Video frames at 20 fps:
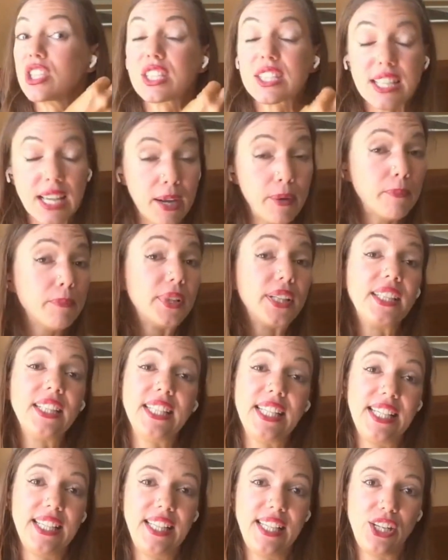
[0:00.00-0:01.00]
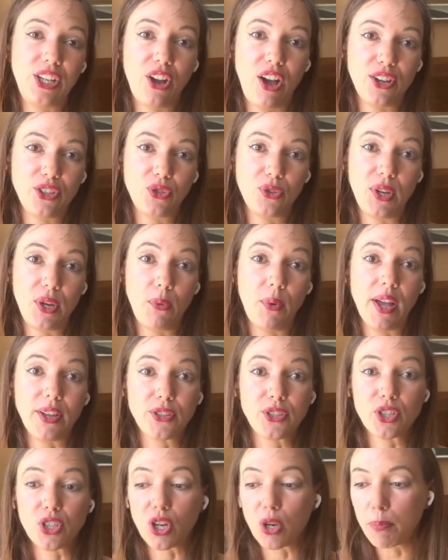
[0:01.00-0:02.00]
completely not doing well.
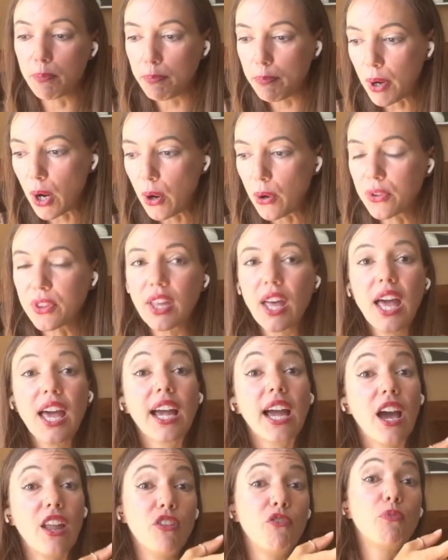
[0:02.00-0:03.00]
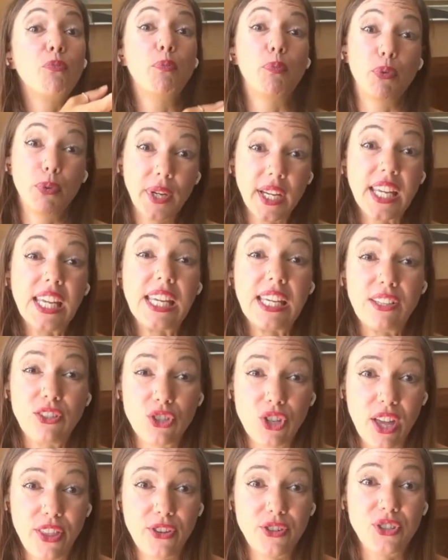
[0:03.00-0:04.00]
So you're both kind of bringing
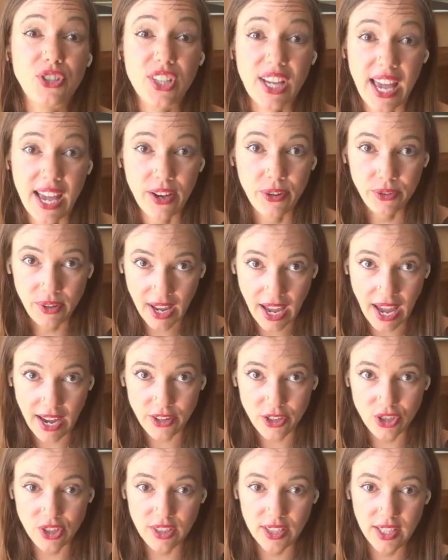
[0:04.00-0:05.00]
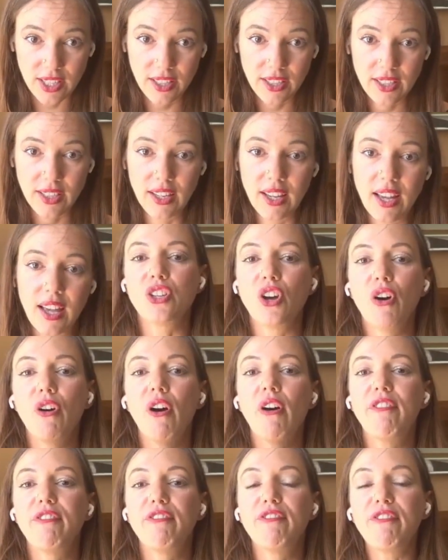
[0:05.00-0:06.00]
each other down, actually.
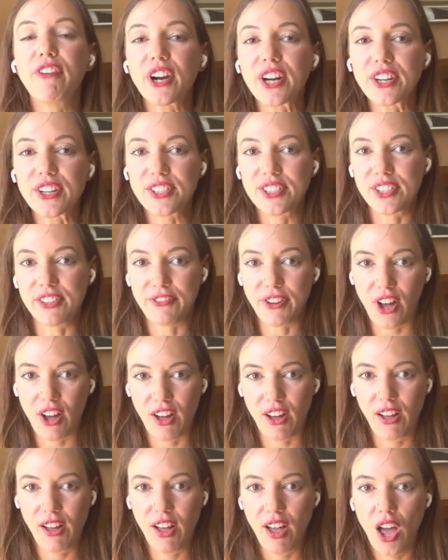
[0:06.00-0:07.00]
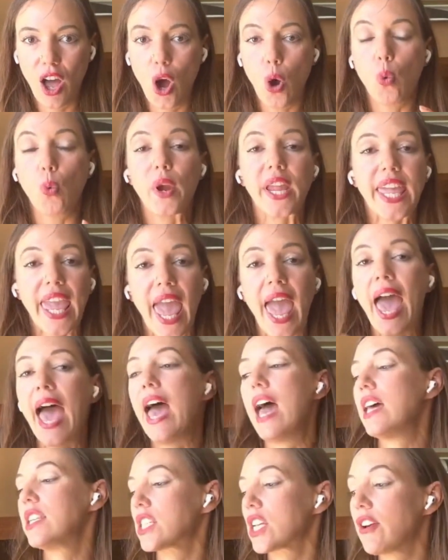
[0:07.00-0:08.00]
So first of all, we
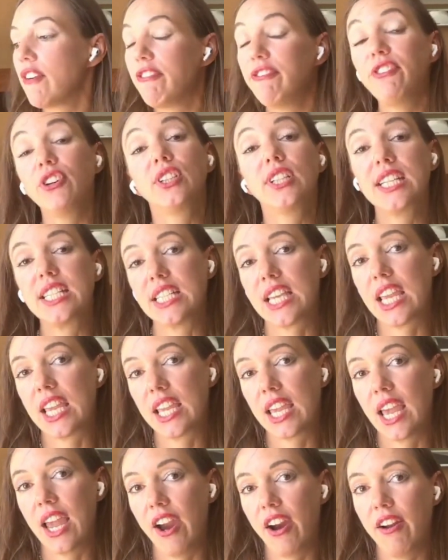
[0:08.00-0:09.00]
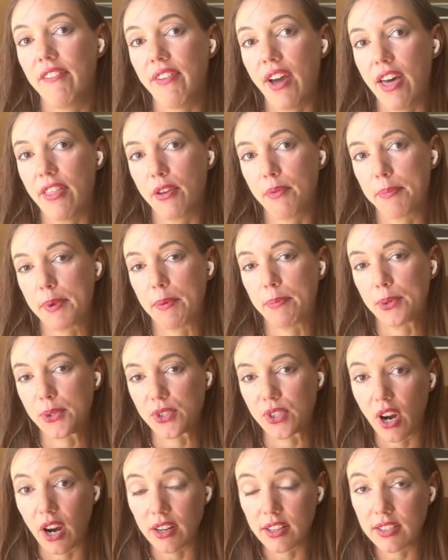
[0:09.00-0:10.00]
can't fully take care of other people's
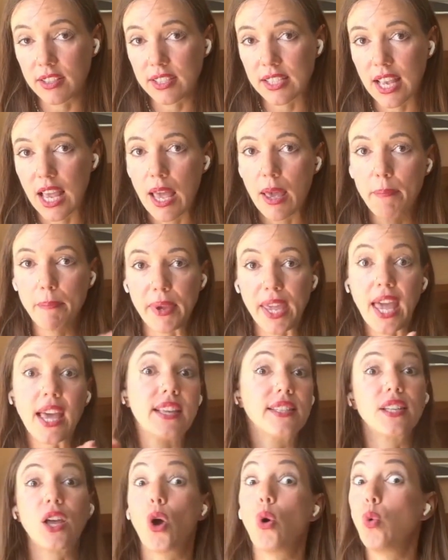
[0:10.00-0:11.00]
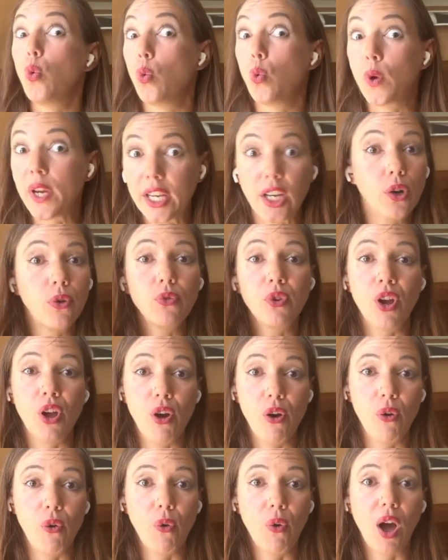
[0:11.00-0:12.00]
gardens because we don't
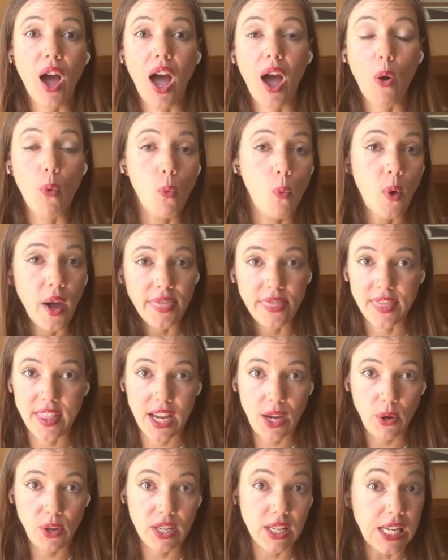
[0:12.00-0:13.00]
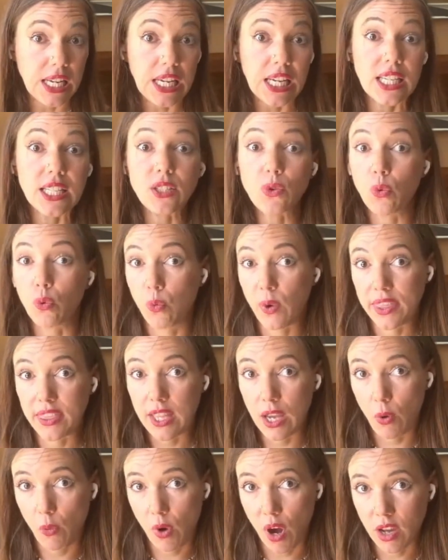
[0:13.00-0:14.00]
know what they need, what
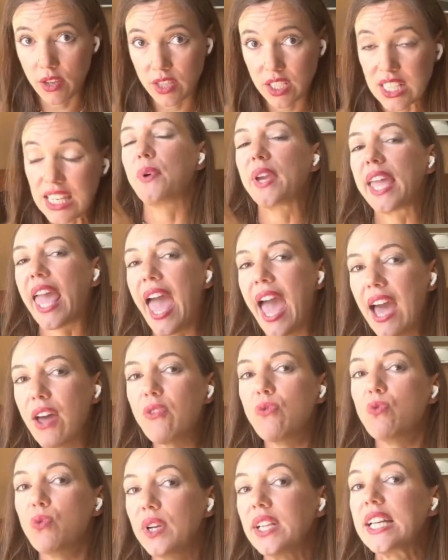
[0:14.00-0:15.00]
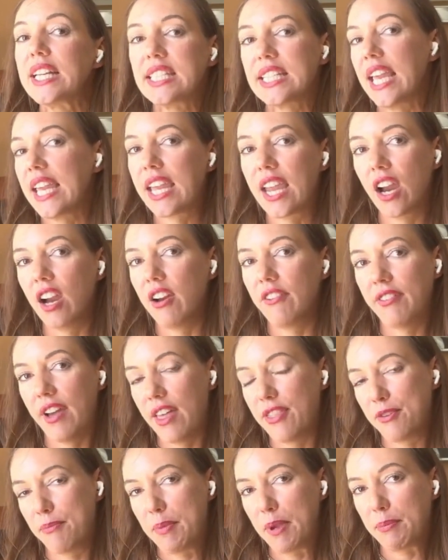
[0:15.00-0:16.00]
they want. We can't really take care of
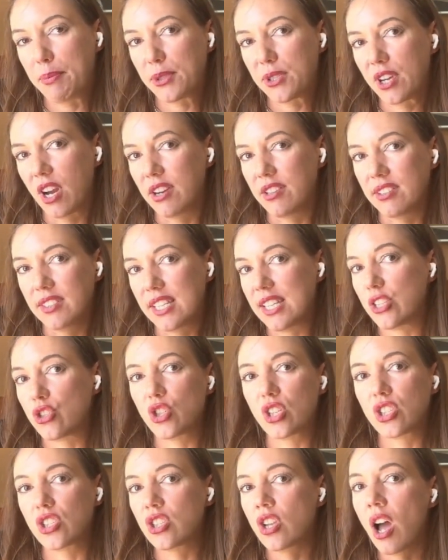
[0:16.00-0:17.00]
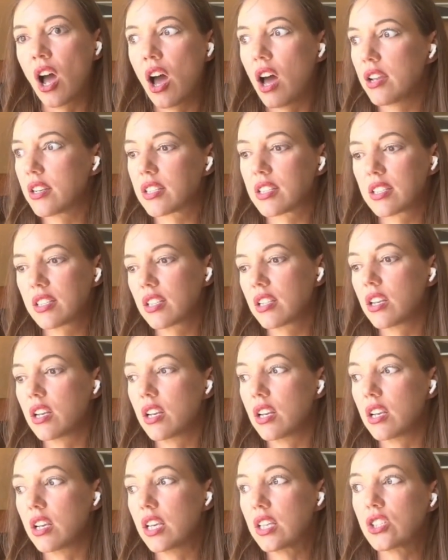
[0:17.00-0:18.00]
other people's gardens. It's just not
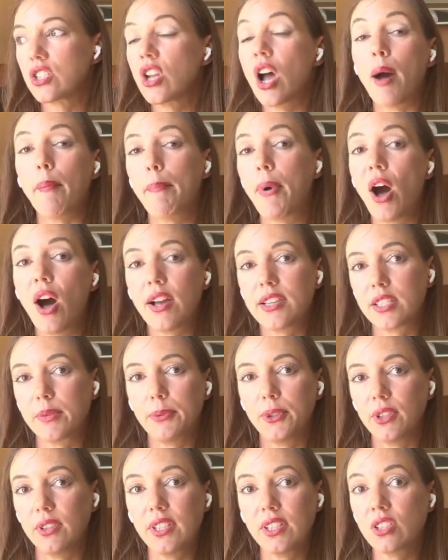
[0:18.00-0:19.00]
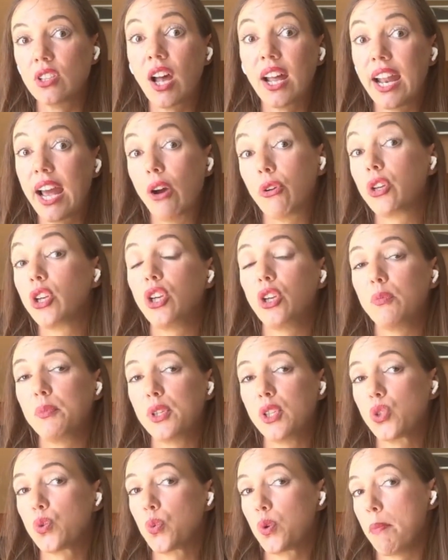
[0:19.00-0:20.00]
possible. It's not how
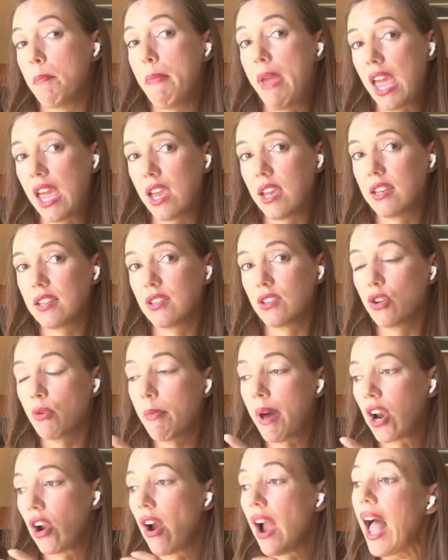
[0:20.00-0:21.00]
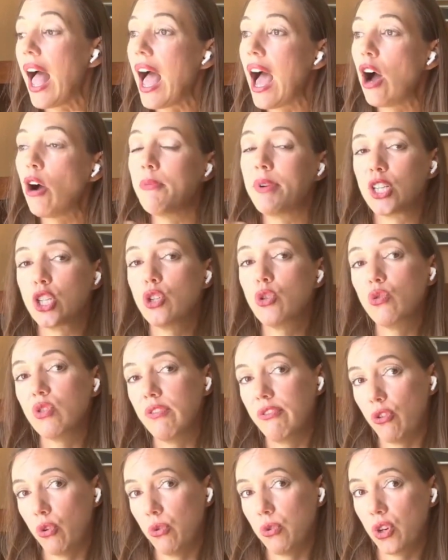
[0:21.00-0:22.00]
humans were made, no matter how much you
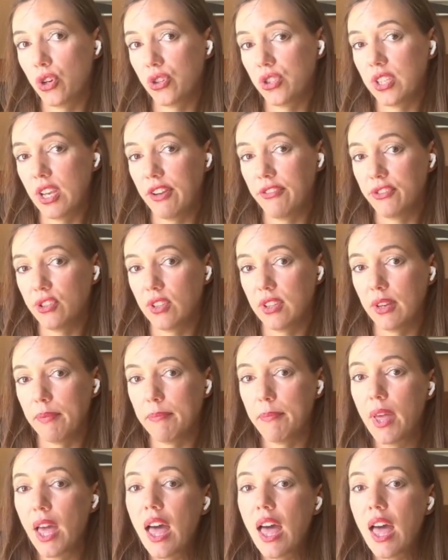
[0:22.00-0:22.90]
devote yourself to them.